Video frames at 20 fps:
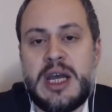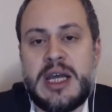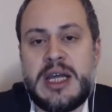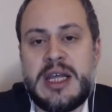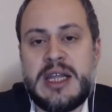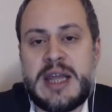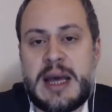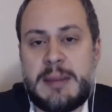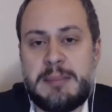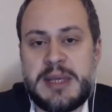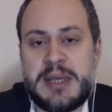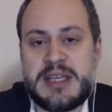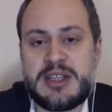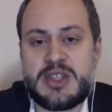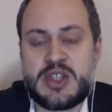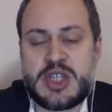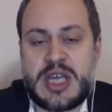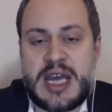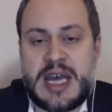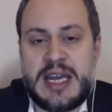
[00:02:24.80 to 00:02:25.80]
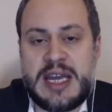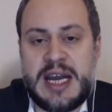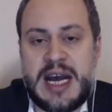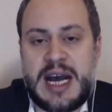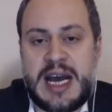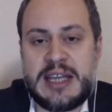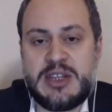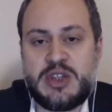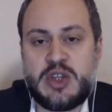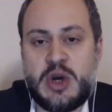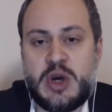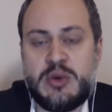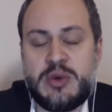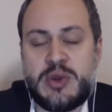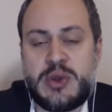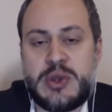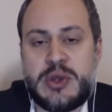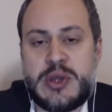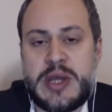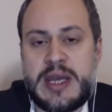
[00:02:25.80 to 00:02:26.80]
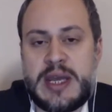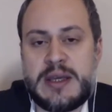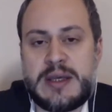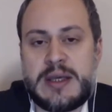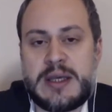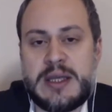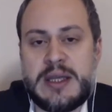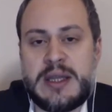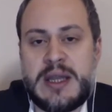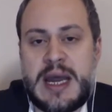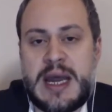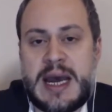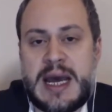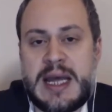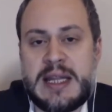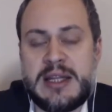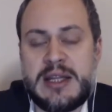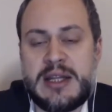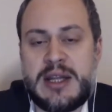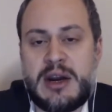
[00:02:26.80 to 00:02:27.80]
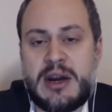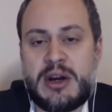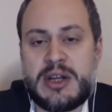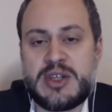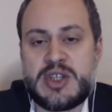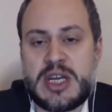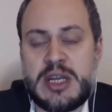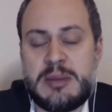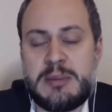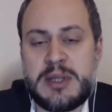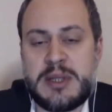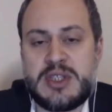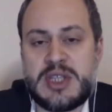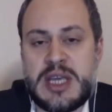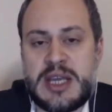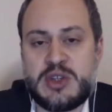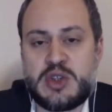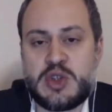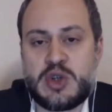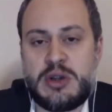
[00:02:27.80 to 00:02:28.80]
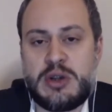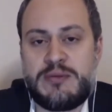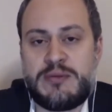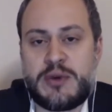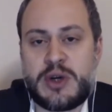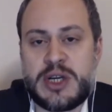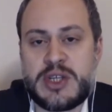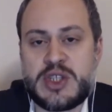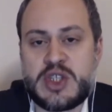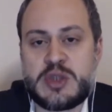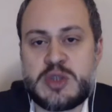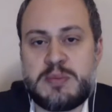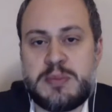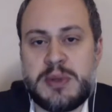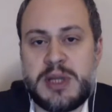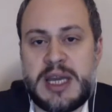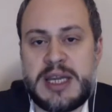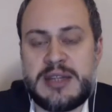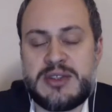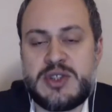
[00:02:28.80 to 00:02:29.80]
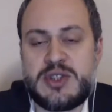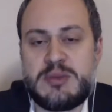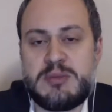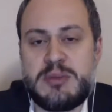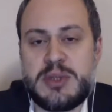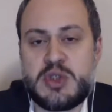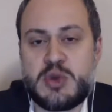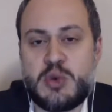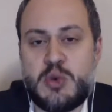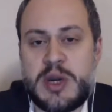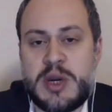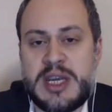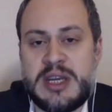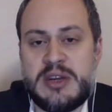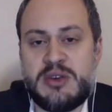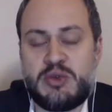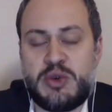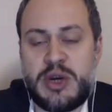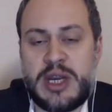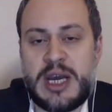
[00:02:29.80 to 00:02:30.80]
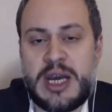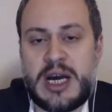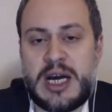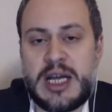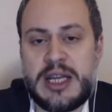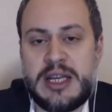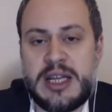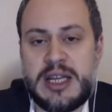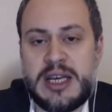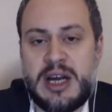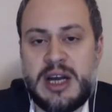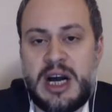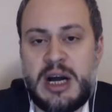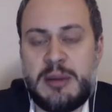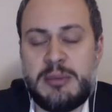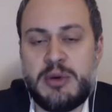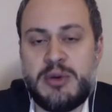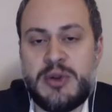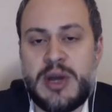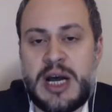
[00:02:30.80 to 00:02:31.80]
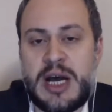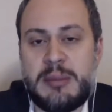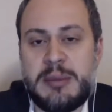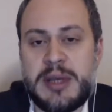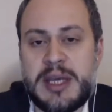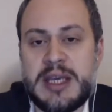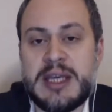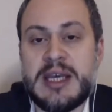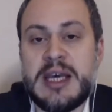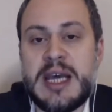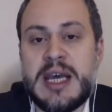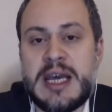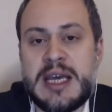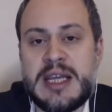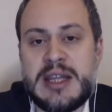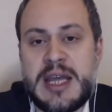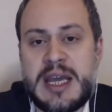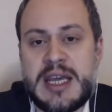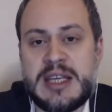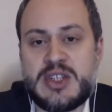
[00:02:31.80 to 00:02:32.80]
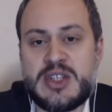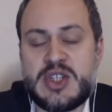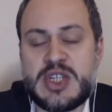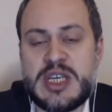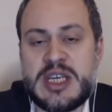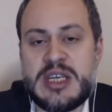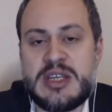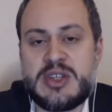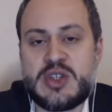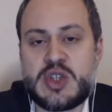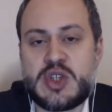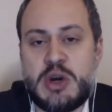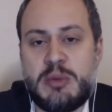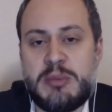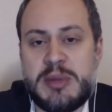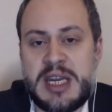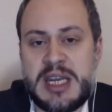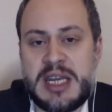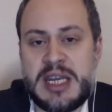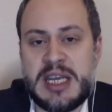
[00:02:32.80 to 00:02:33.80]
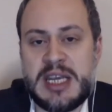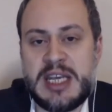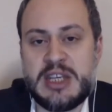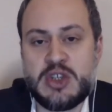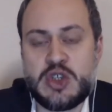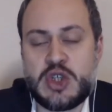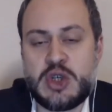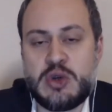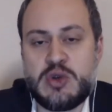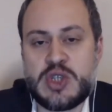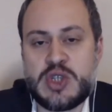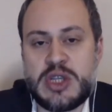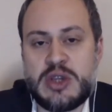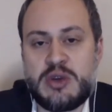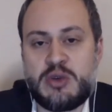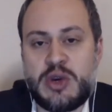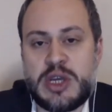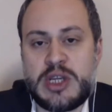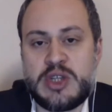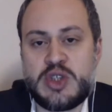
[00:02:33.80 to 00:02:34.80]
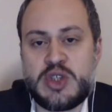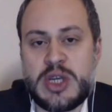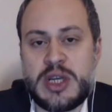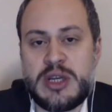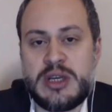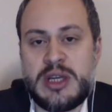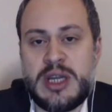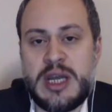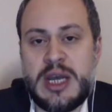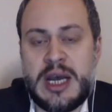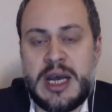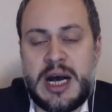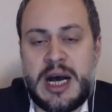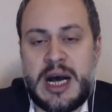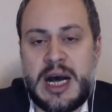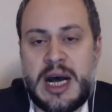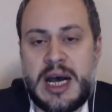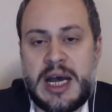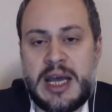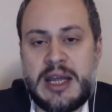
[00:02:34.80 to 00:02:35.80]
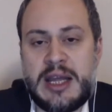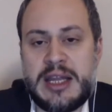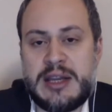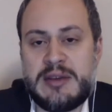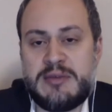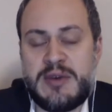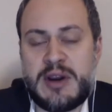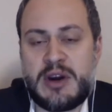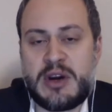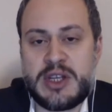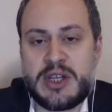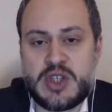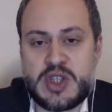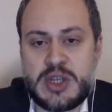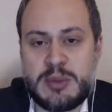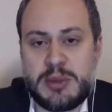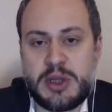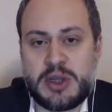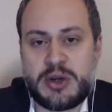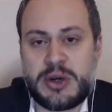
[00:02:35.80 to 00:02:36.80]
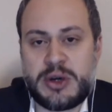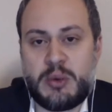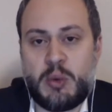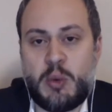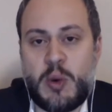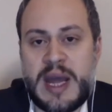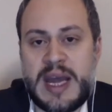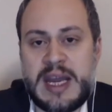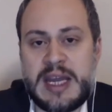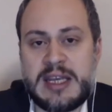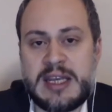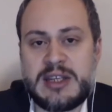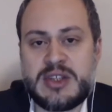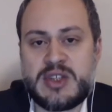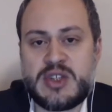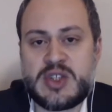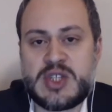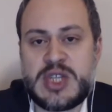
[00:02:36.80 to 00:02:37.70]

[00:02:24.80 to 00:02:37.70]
That being said, I don't think that there is any potential for a split between Riyadh and Abu Dhabi. They see so many issues in the region in very similar ways.